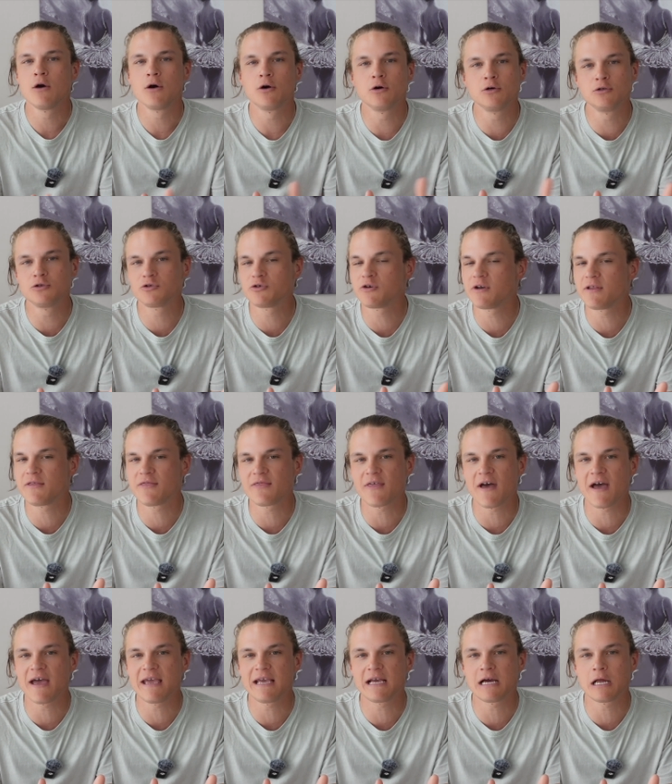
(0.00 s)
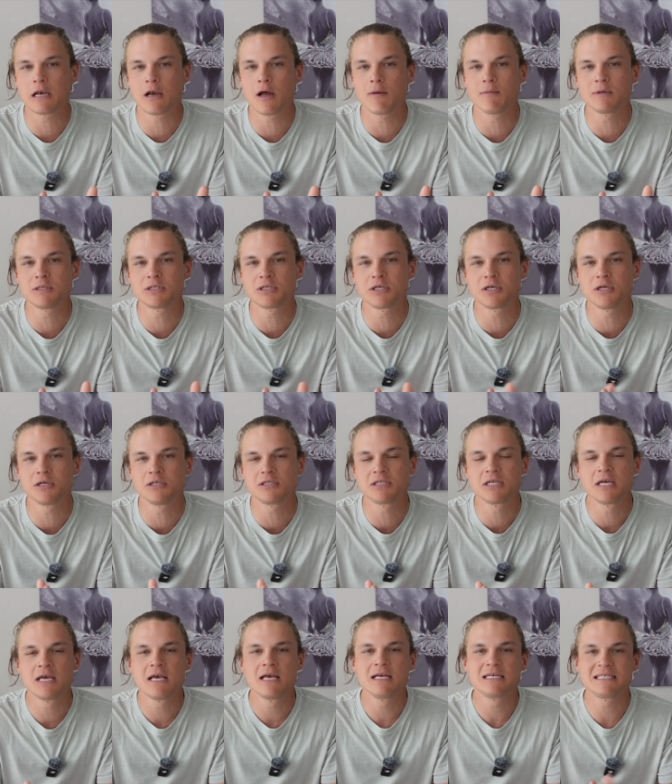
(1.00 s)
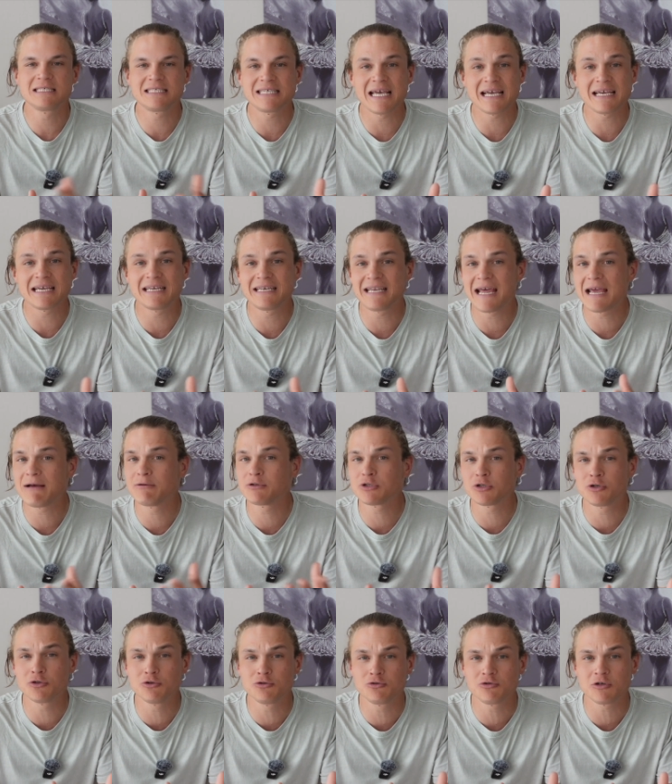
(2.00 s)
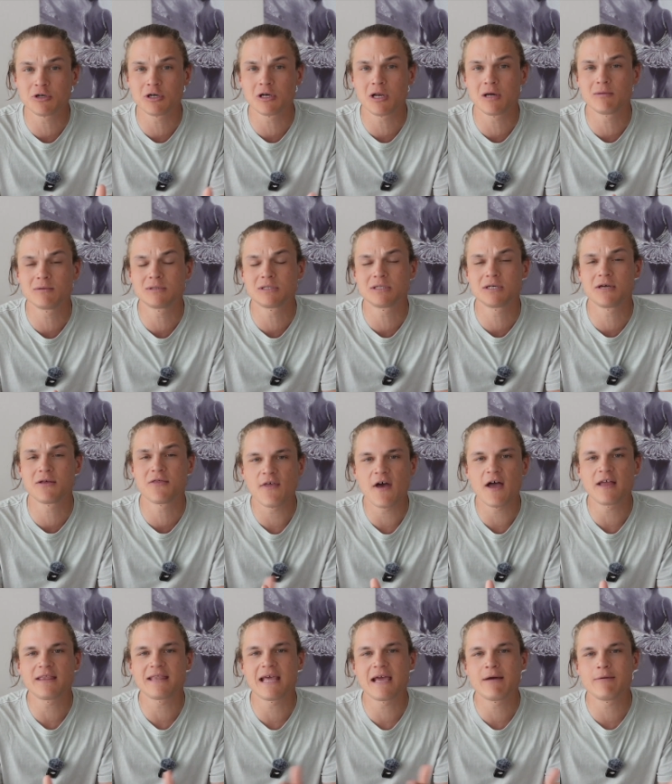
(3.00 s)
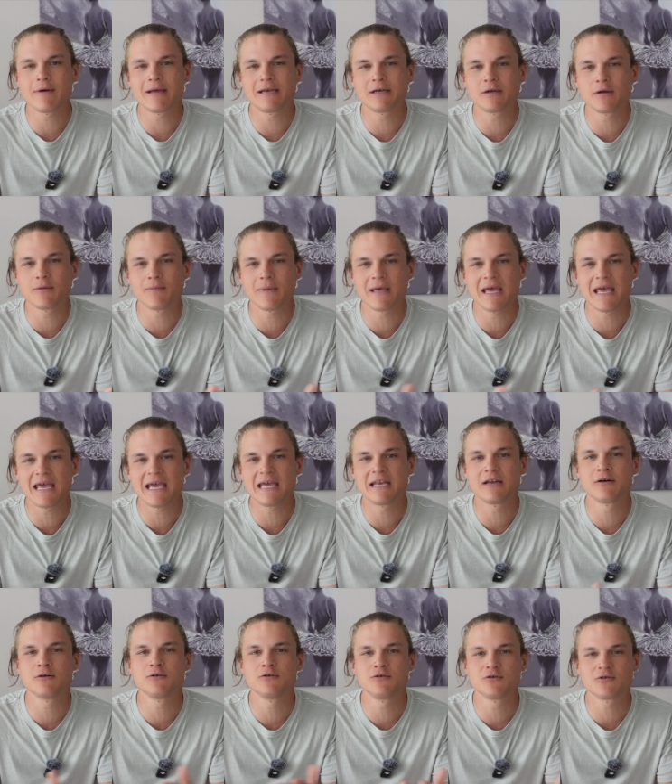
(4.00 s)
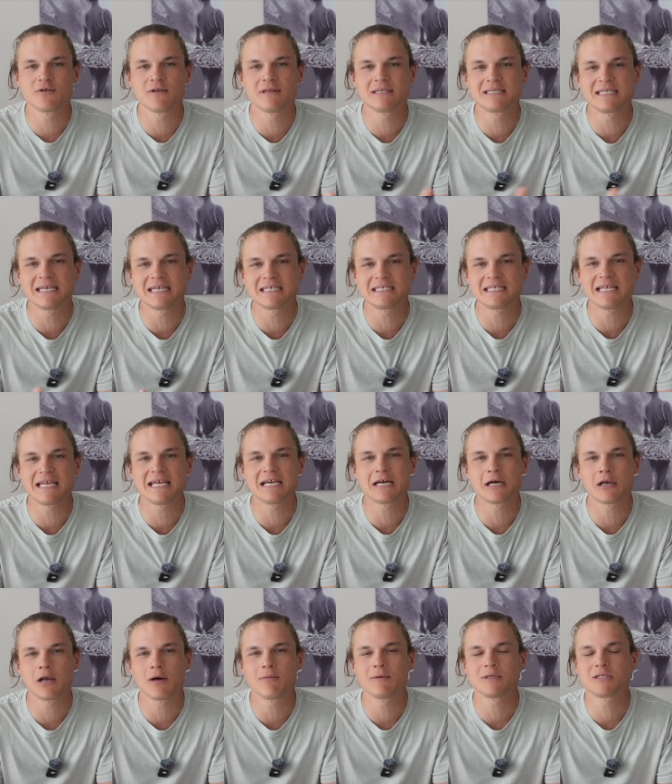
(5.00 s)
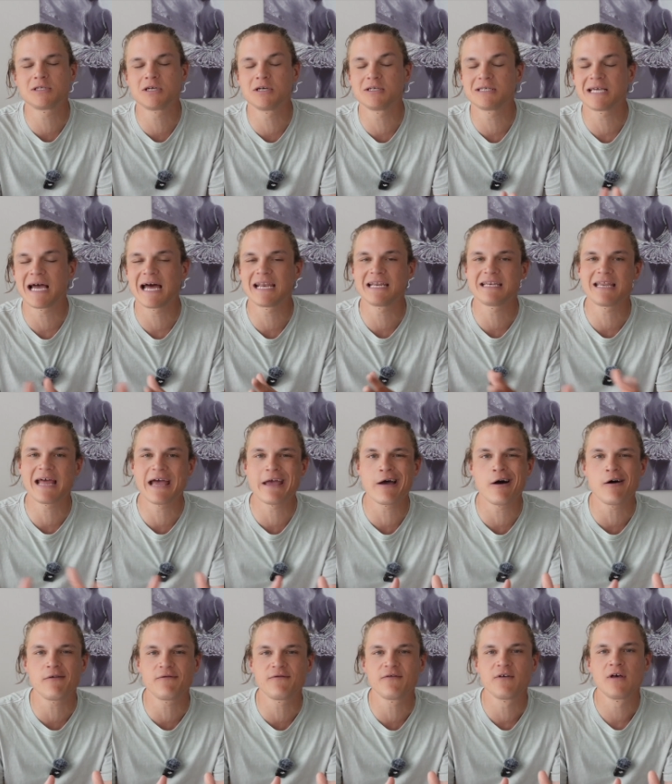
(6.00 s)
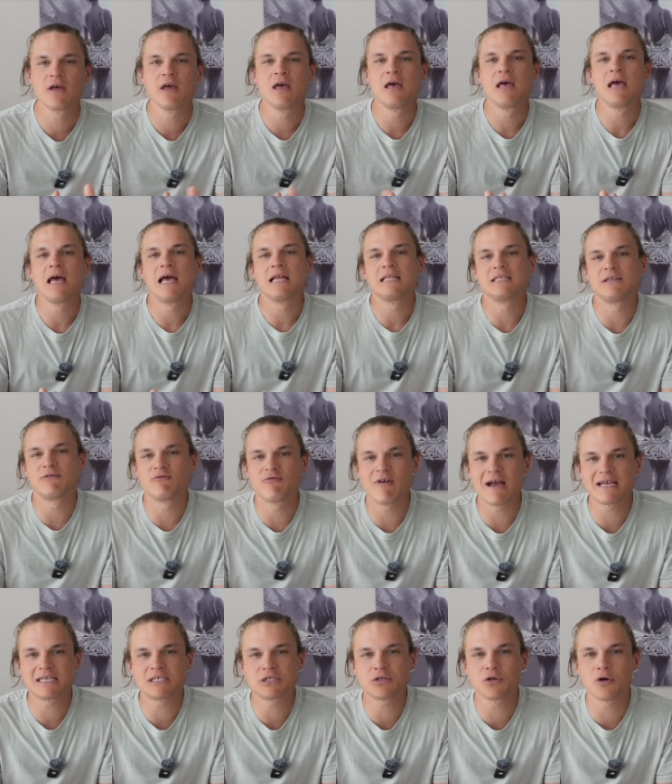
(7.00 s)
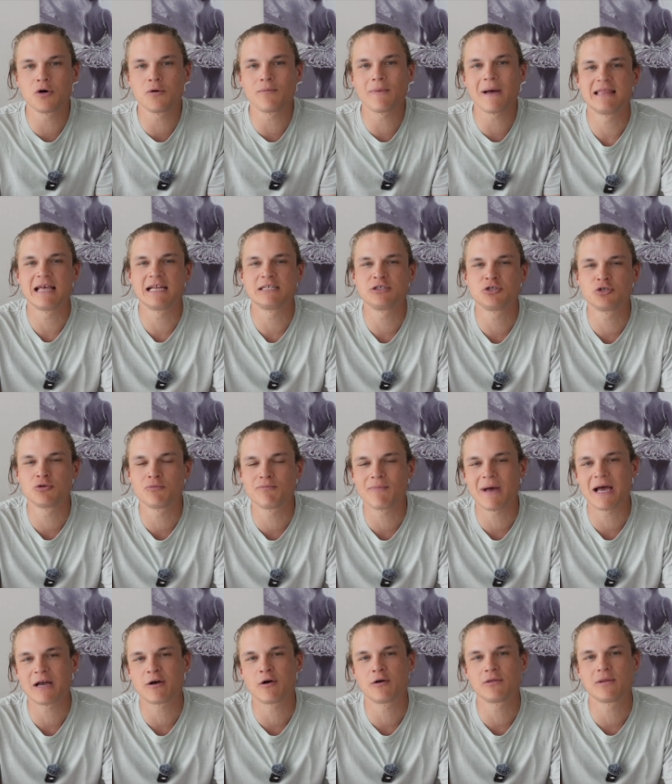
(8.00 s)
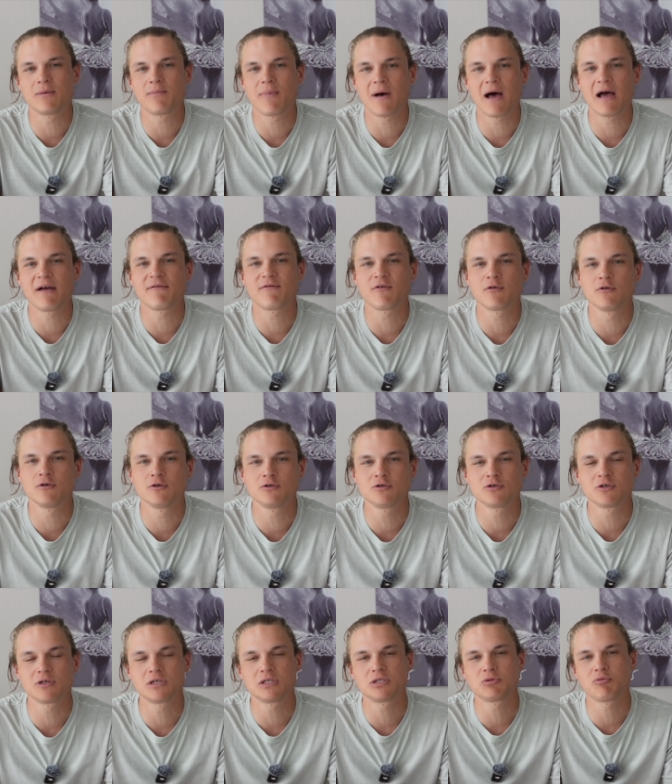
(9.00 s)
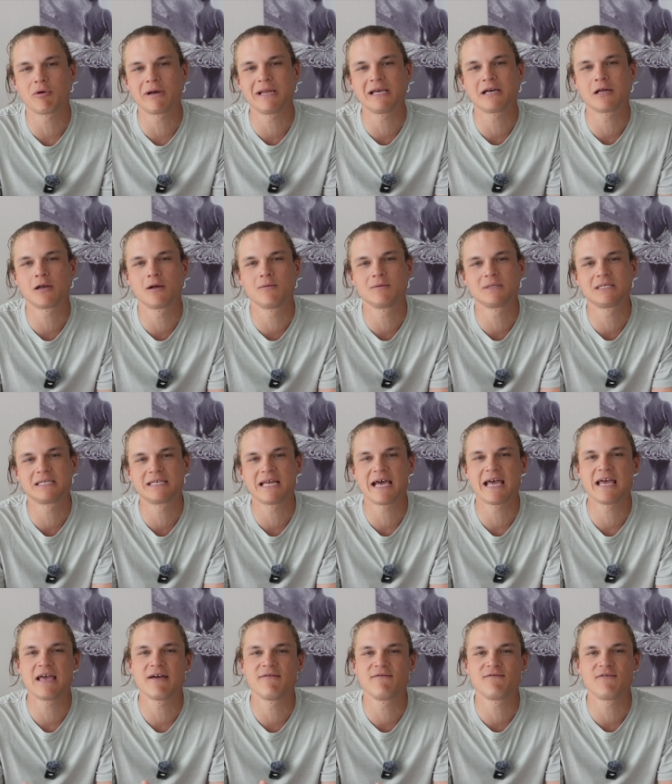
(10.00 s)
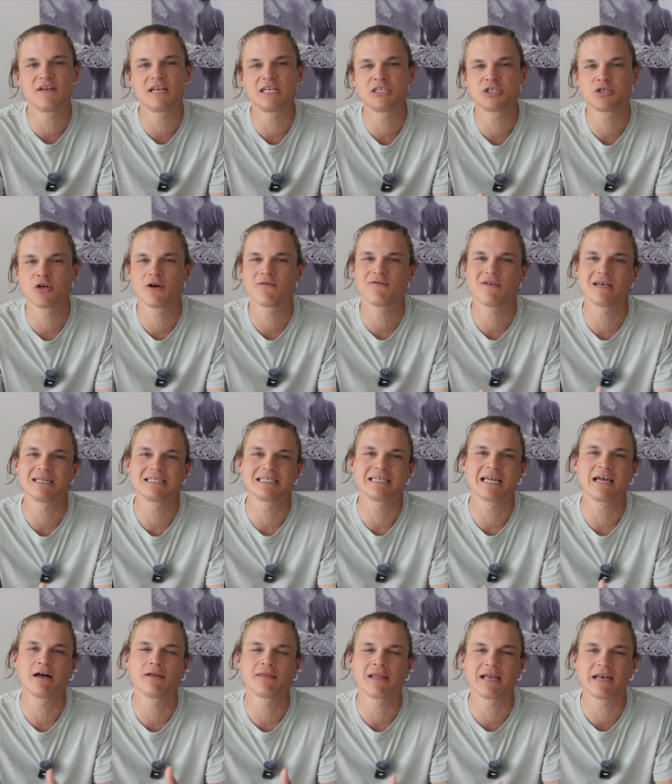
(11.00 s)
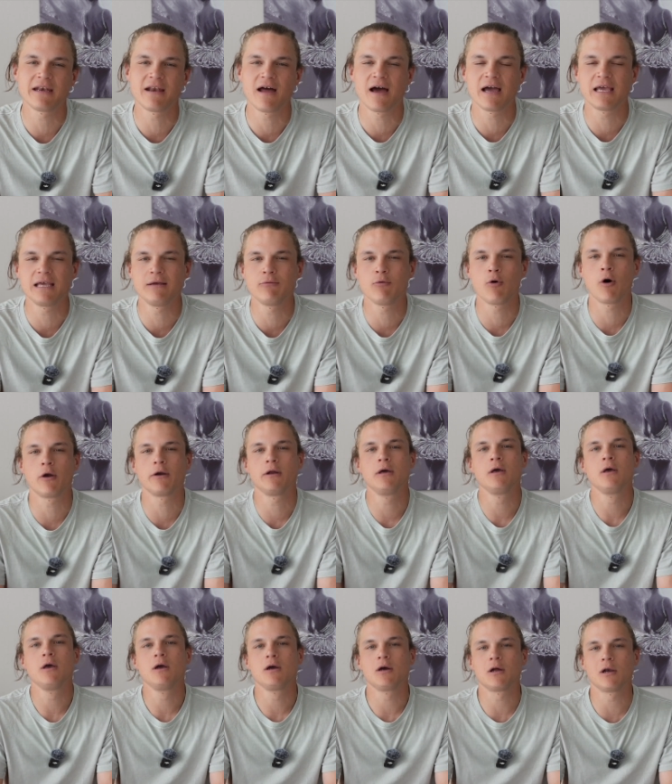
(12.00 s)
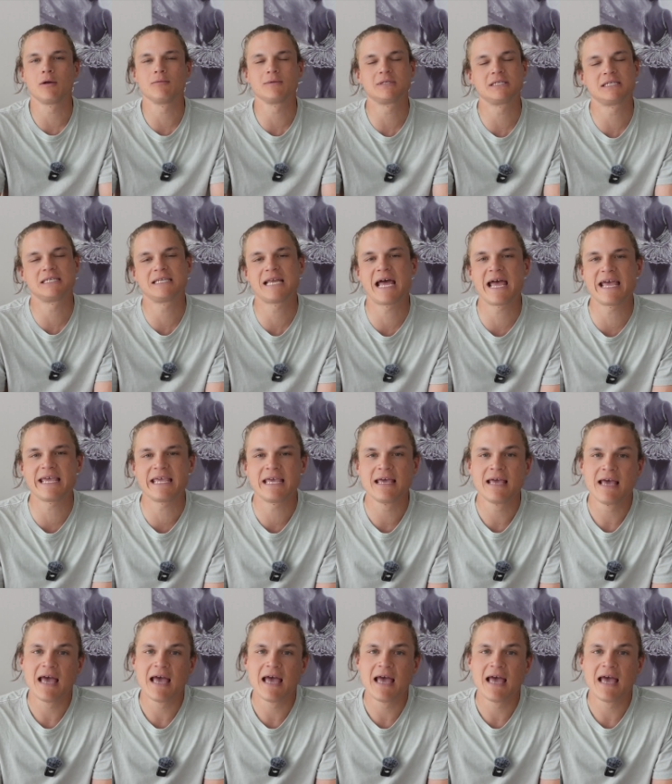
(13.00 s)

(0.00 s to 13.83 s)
130 kilometres. Second day was 100 kilometres. Third day we ended up hitting 116 kilometres, had a day off to rest up, then jump back on the bike for 120 kilometers a day, and finished off yesterday on that 91 kilometers a day.